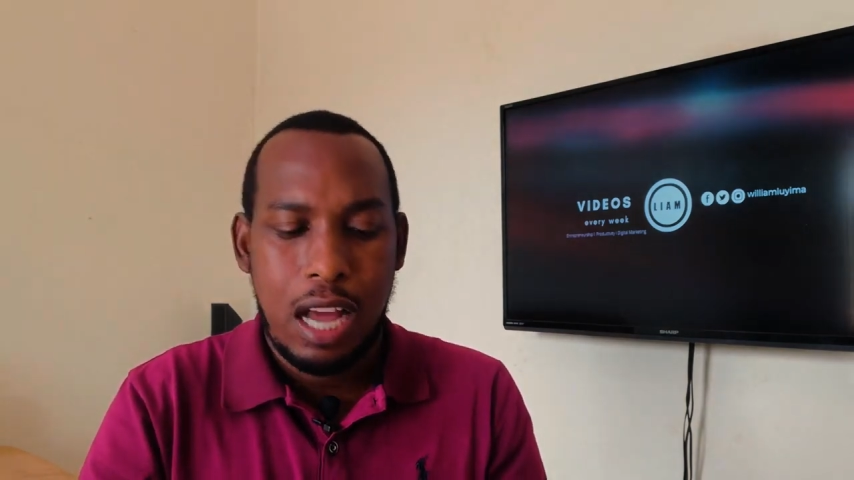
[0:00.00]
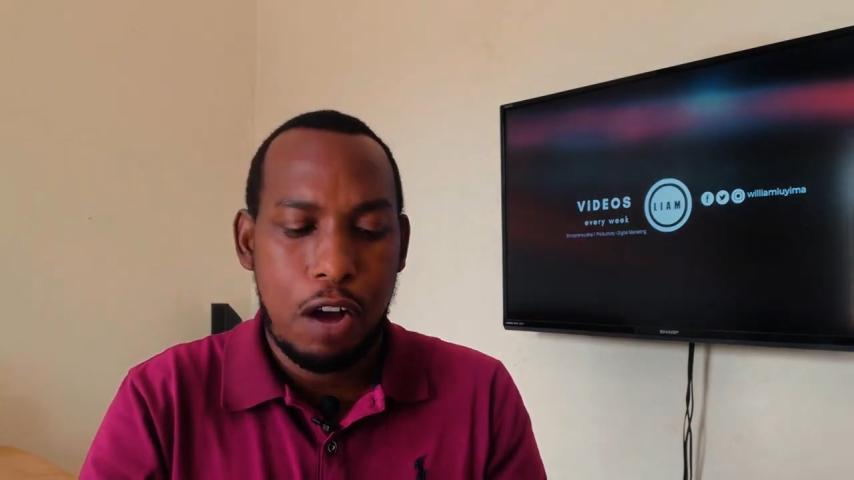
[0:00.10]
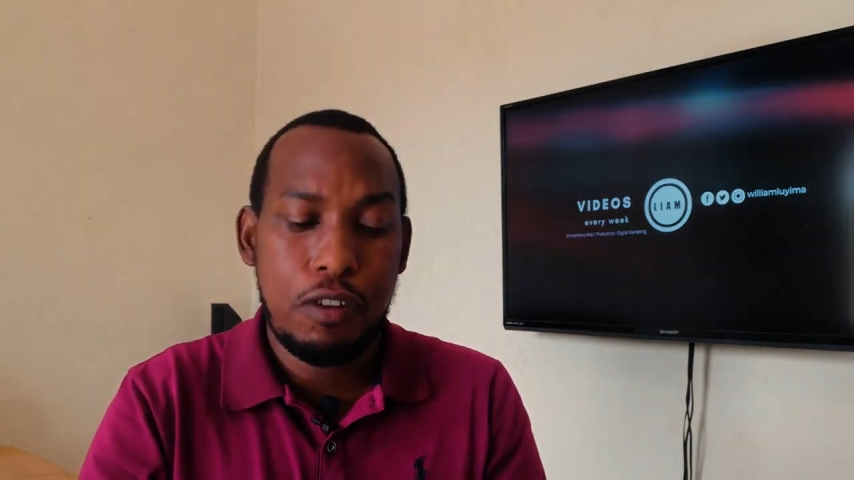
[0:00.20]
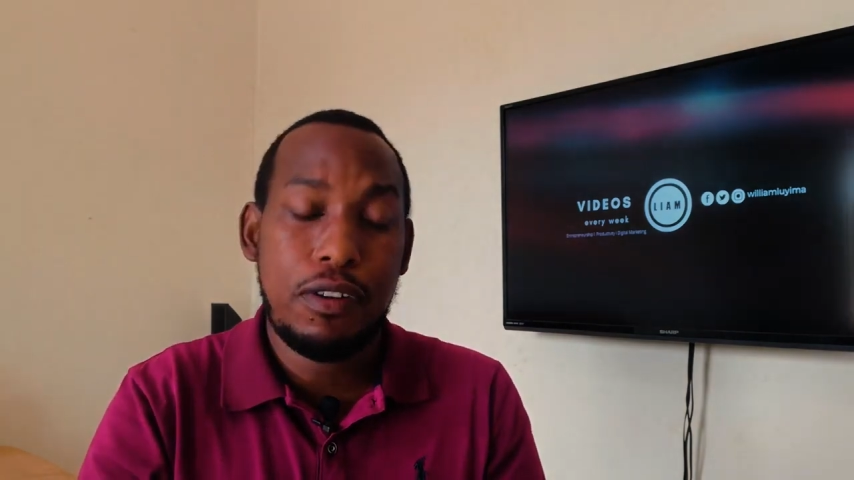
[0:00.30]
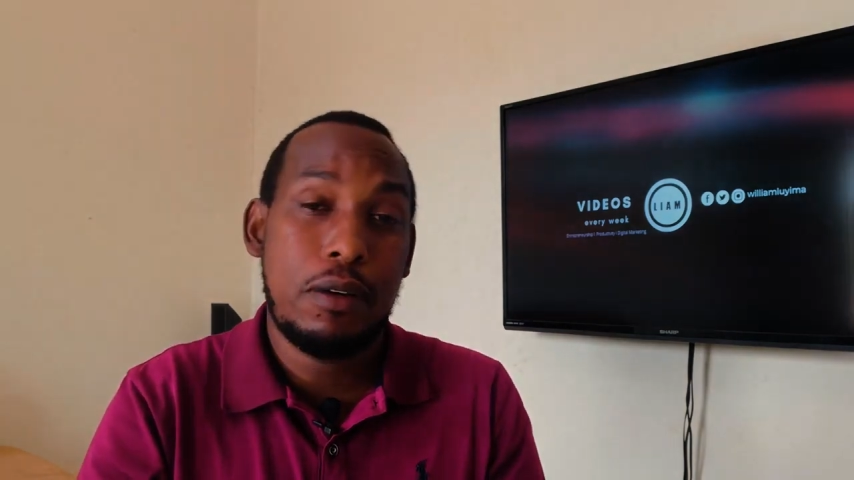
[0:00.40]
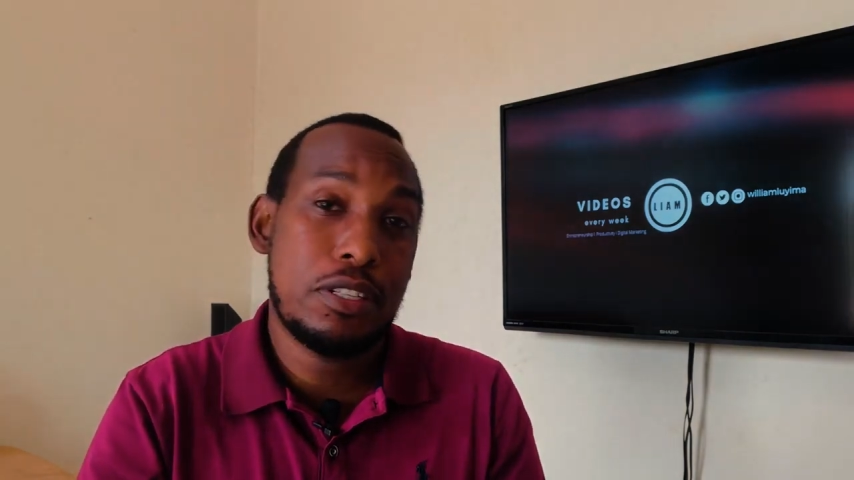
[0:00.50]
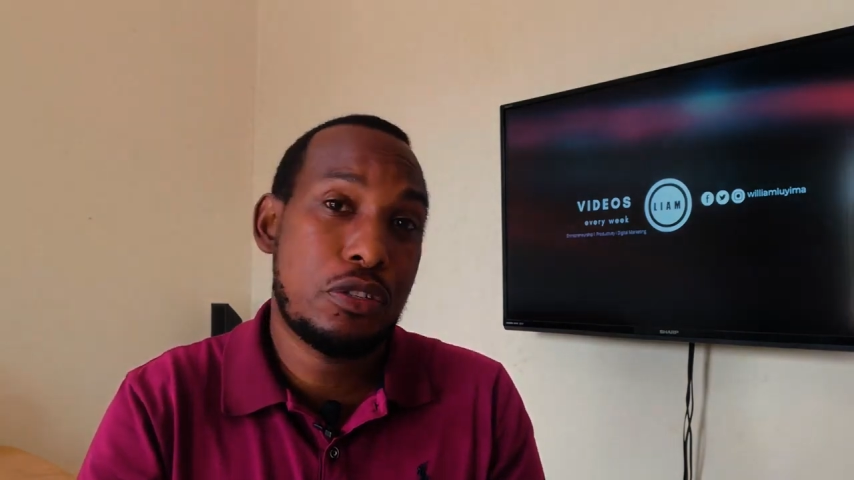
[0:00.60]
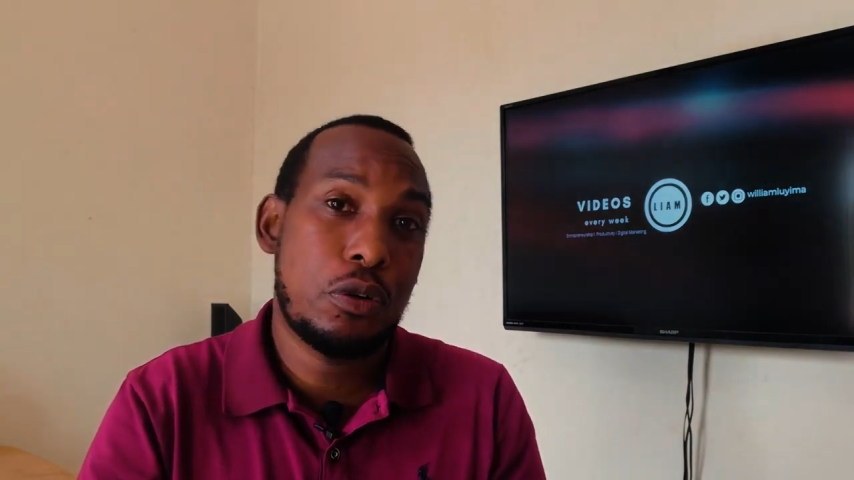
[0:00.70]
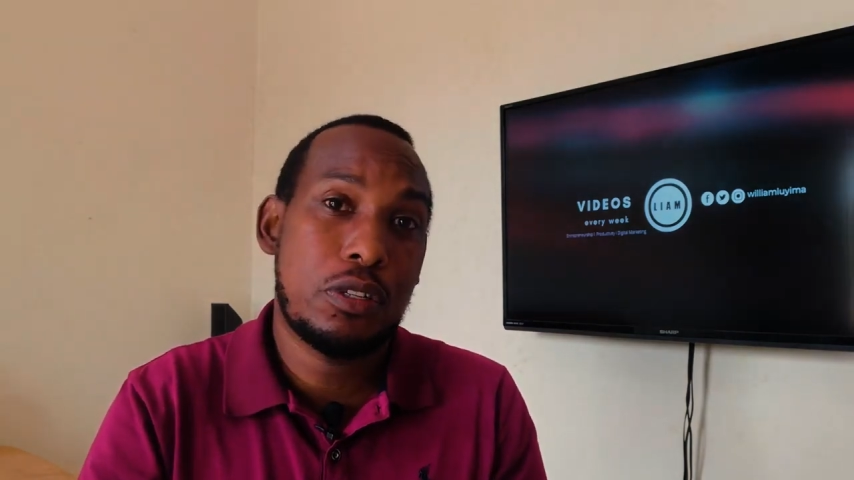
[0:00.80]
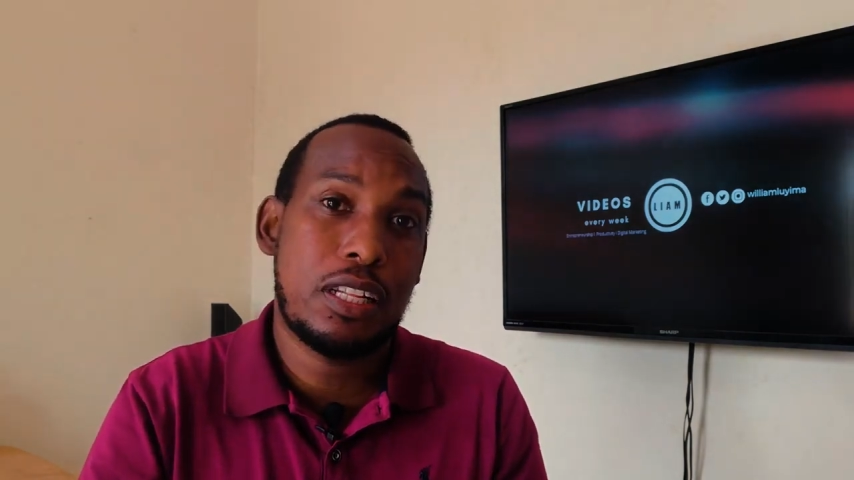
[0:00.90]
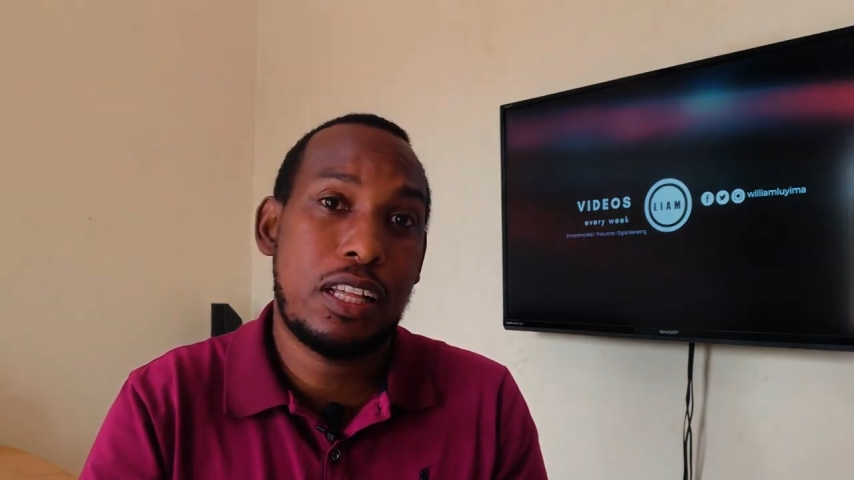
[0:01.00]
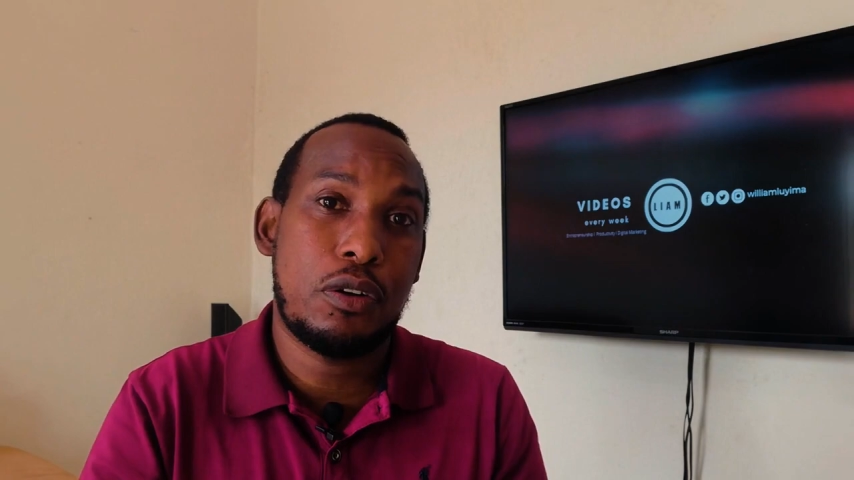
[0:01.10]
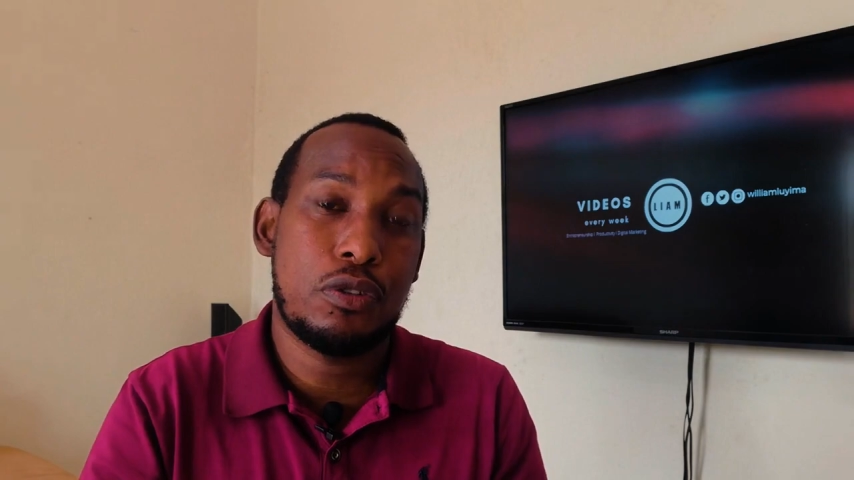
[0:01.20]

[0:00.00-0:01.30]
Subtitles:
However, I was told that they're